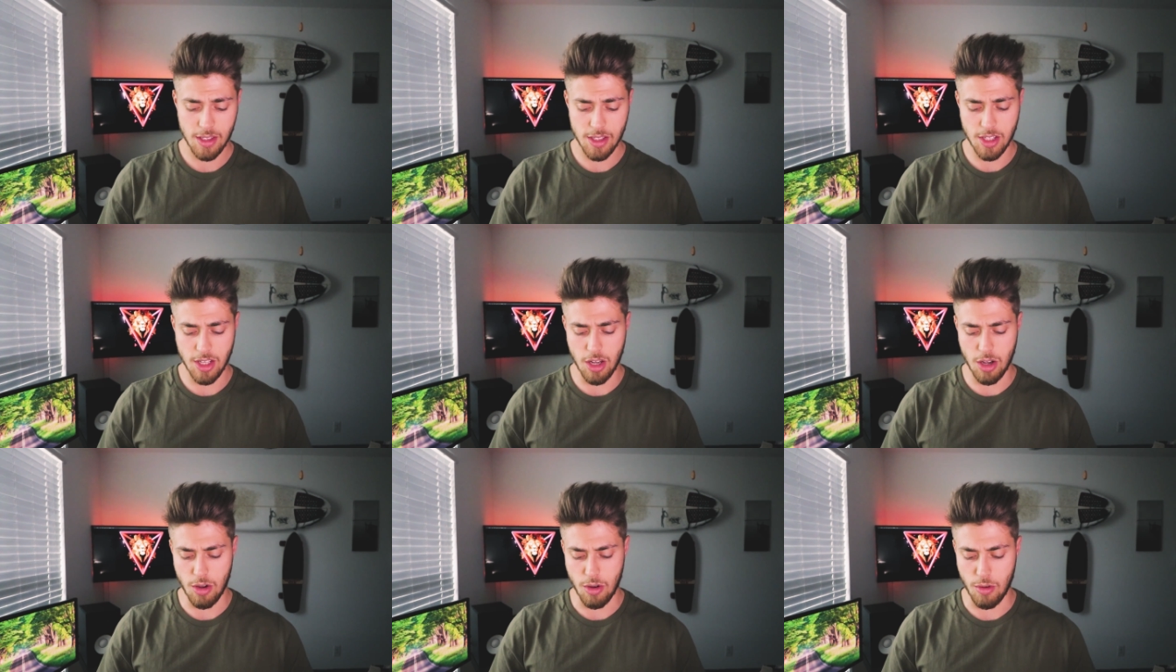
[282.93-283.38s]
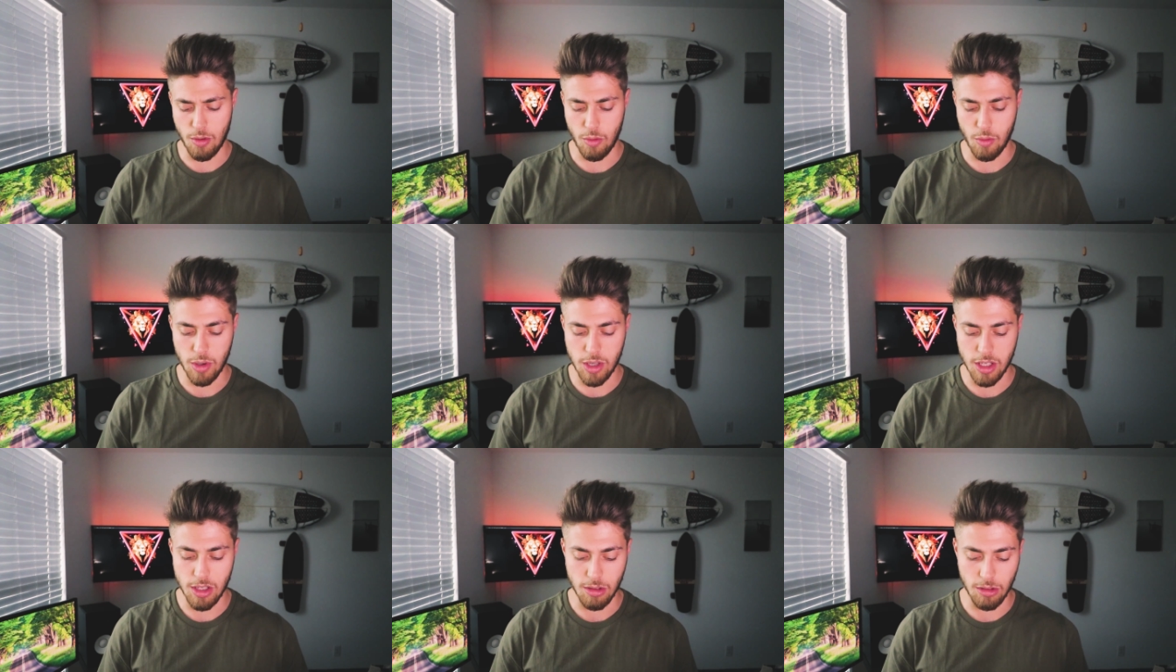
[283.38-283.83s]
So
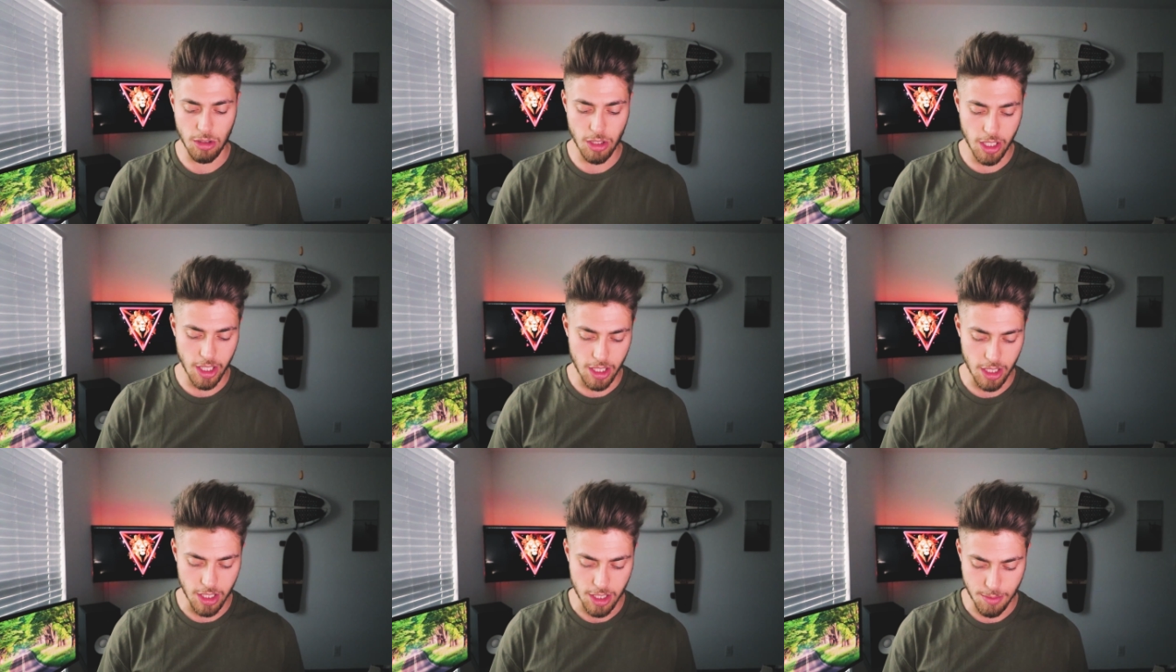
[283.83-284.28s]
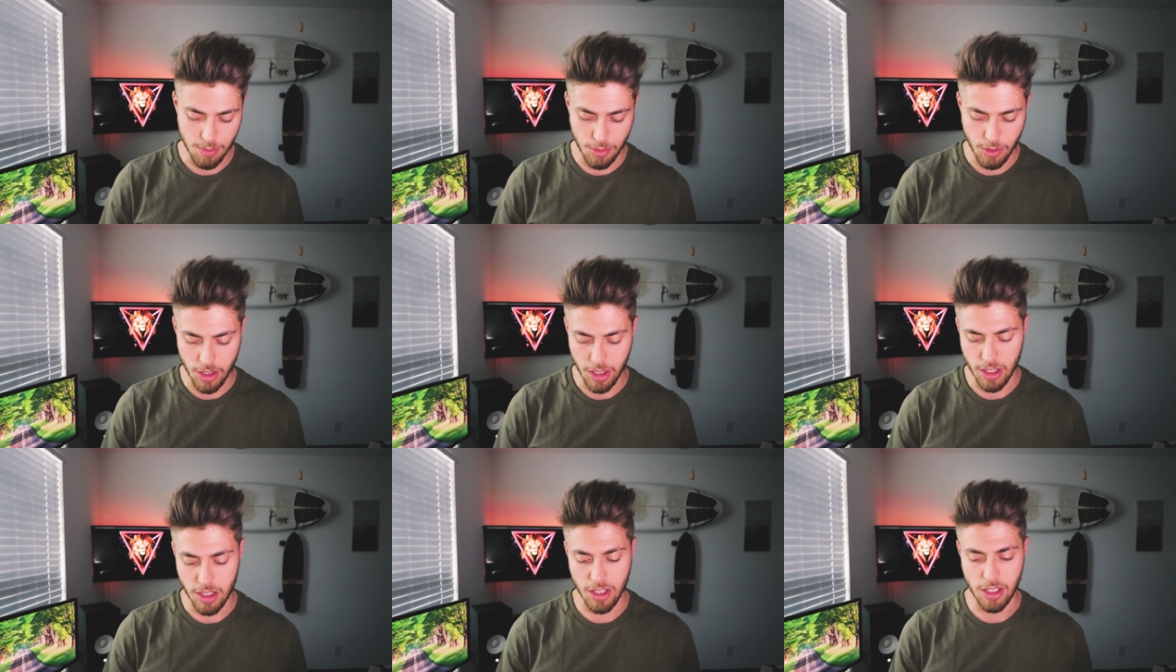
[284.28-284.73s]
when you look at this
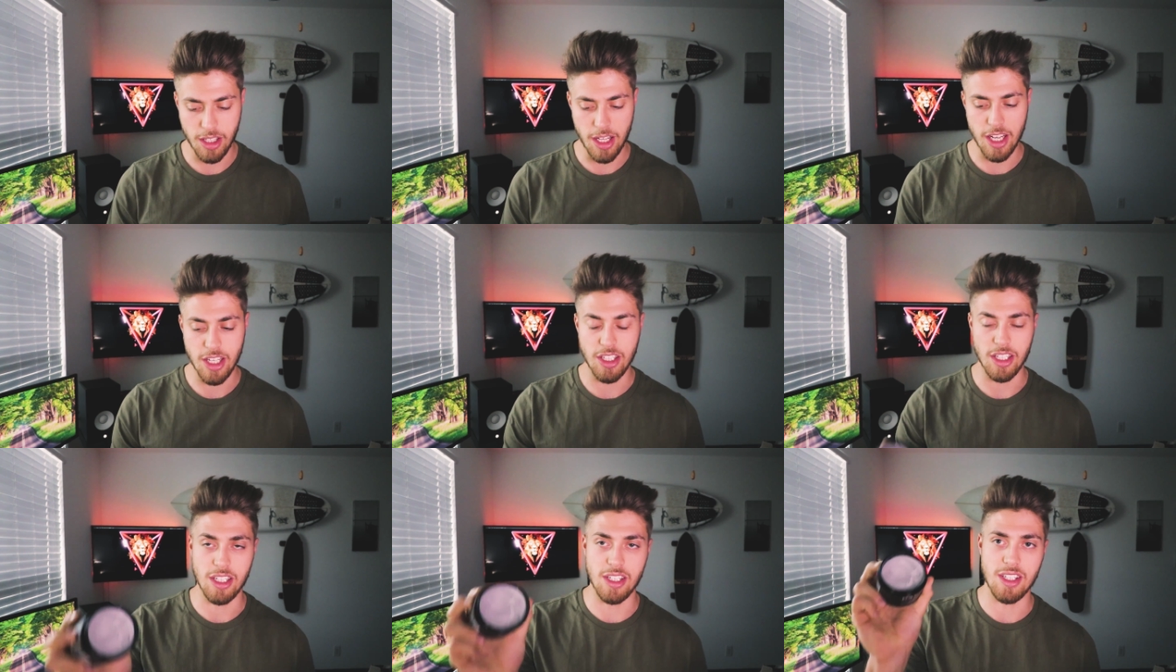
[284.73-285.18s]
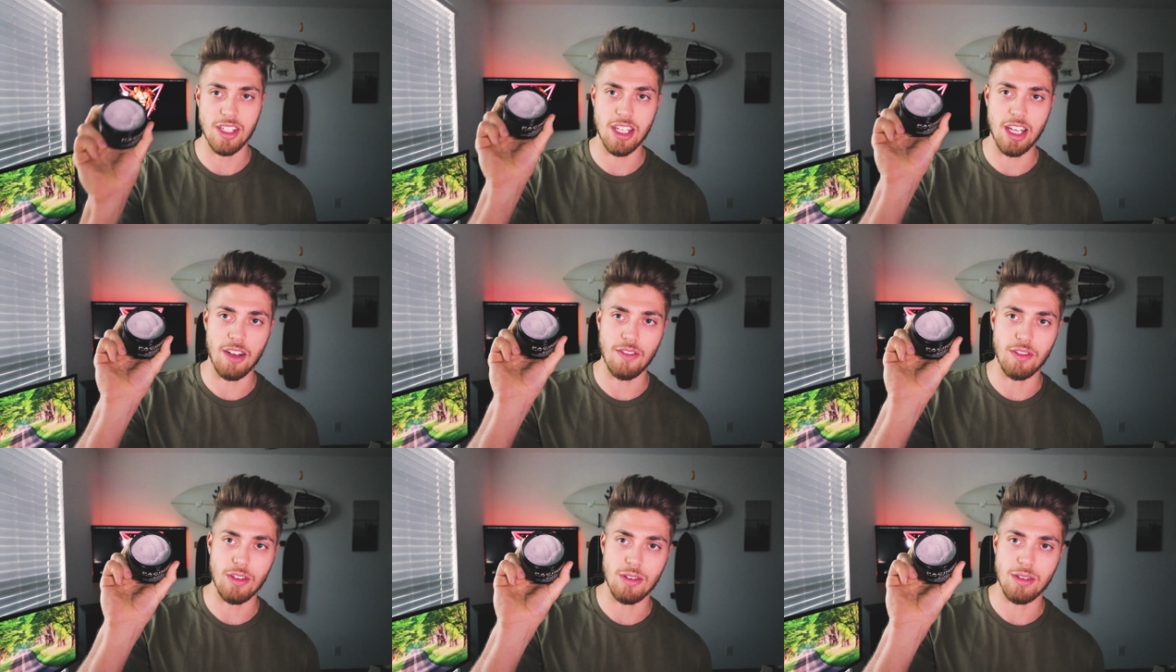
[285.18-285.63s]
product, as you can
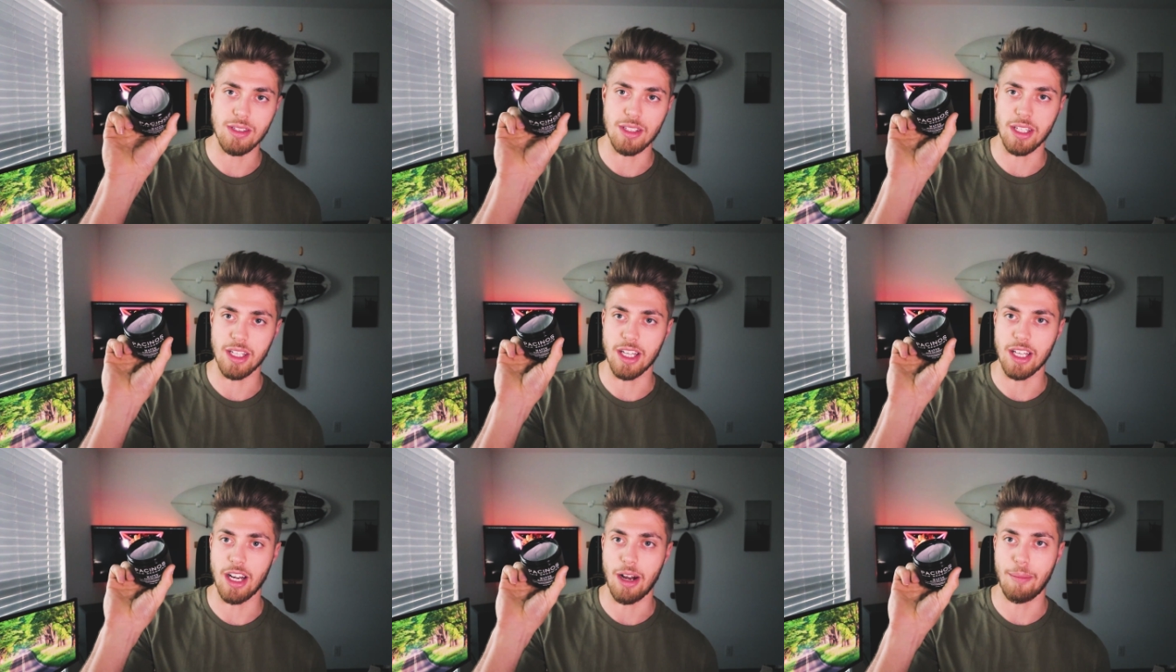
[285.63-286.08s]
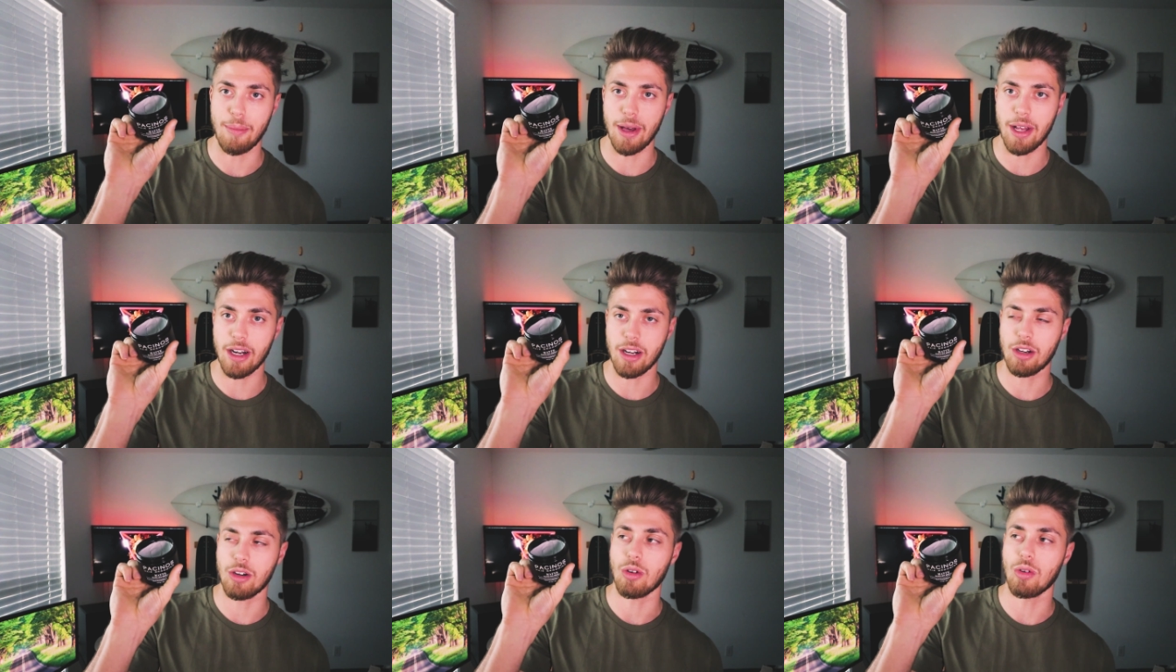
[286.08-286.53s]
see, I've used again
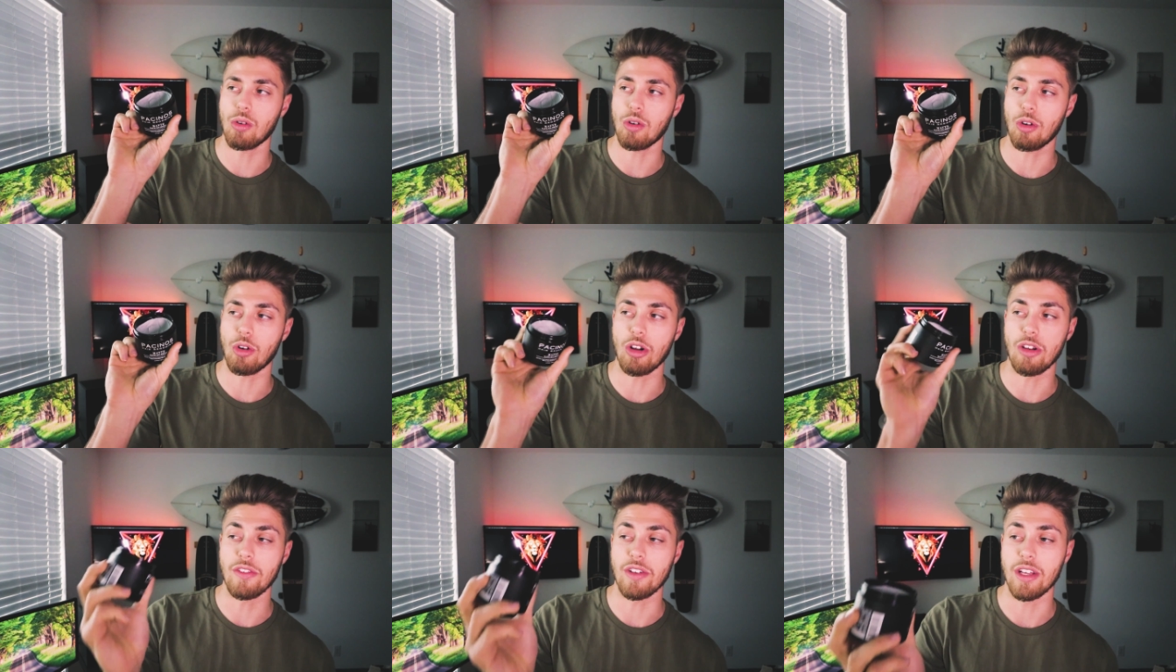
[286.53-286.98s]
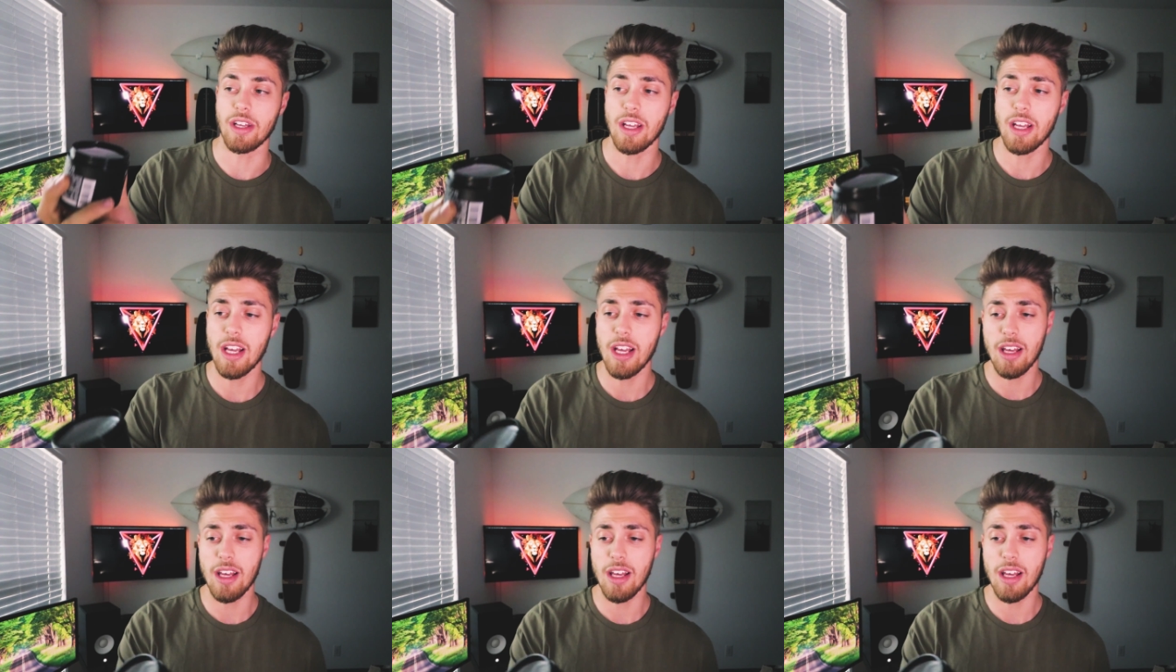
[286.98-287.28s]
about a quarter of it.